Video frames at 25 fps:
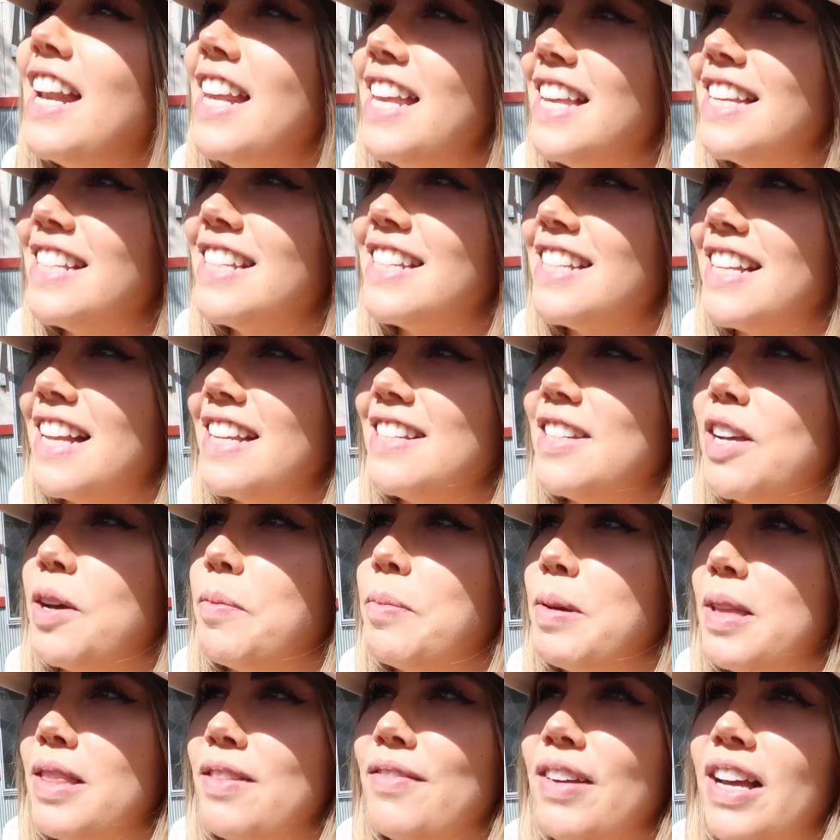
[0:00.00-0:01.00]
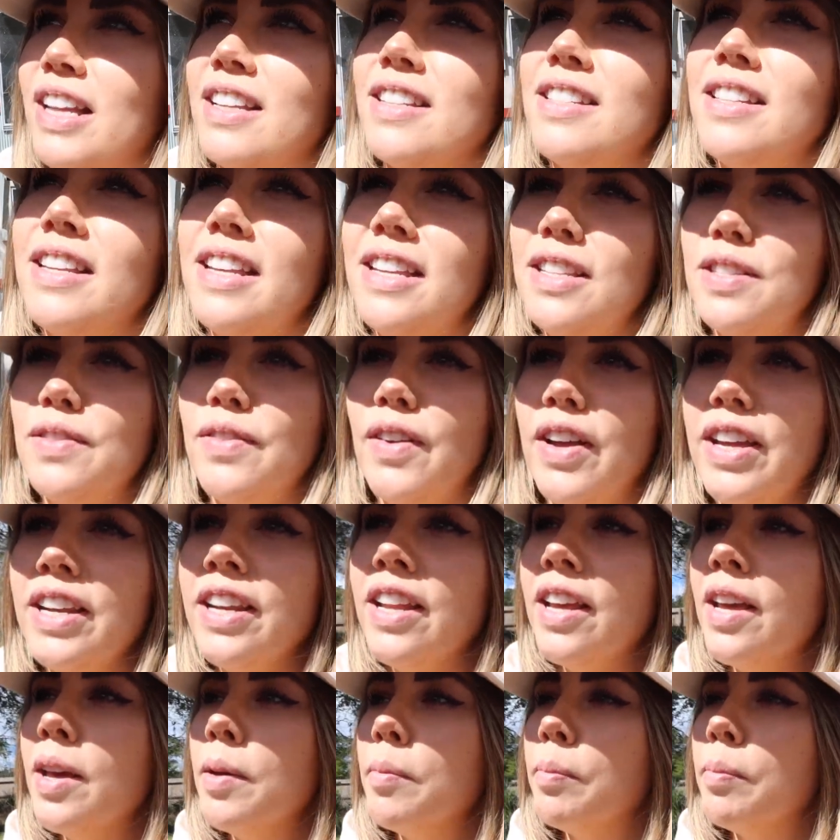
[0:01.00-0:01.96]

and he can stand up in the van, so he's fine.